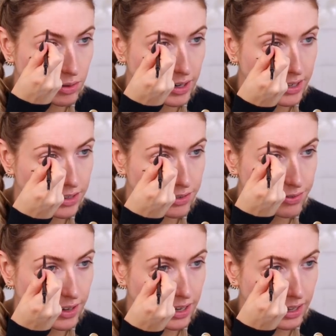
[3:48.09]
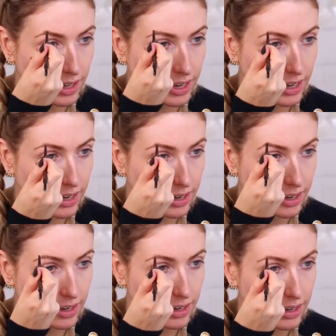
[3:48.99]
going to fill
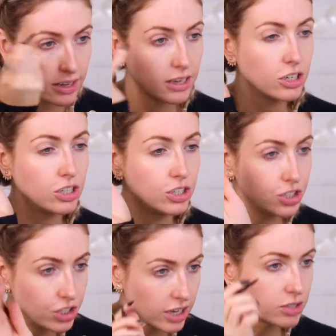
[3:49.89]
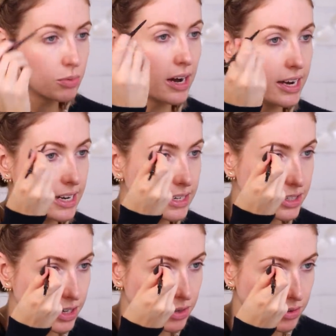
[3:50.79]
in just where I need
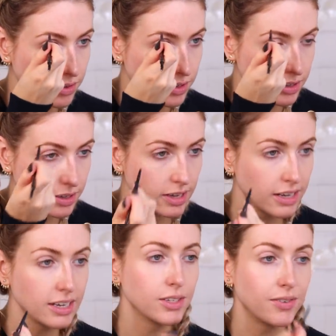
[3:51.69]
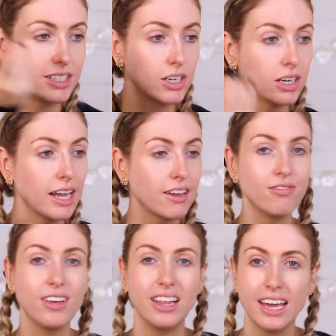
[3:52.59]
to. Because if I start like
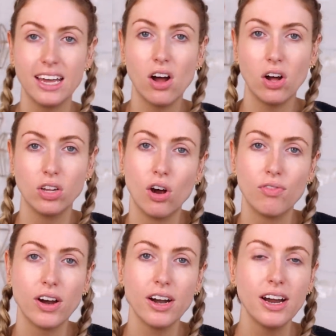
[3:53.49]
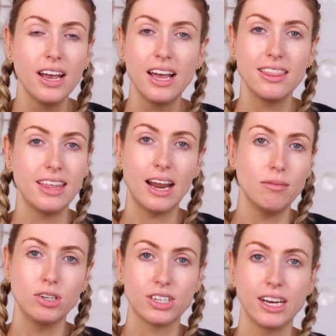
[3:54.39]
filling in all over, then
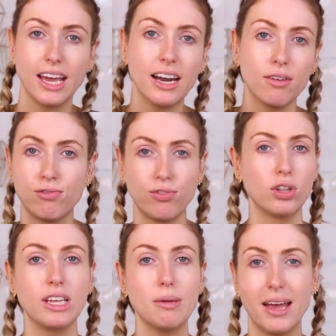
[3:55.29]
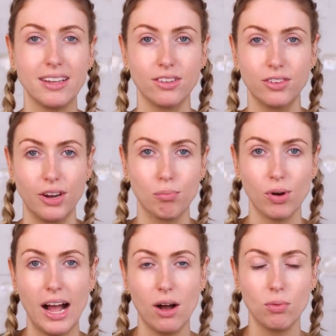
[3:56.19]
I'm just gonna get a fully penciled in
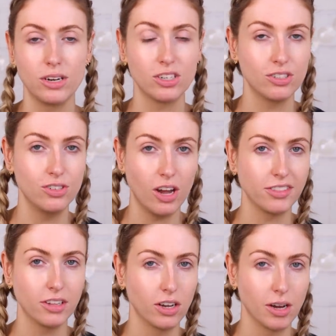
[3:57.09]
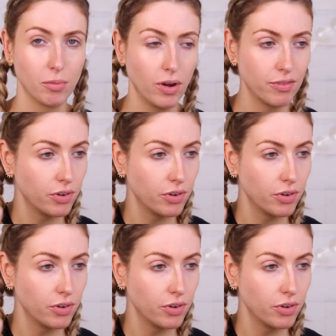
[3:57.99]
brow, which is not the look I'm going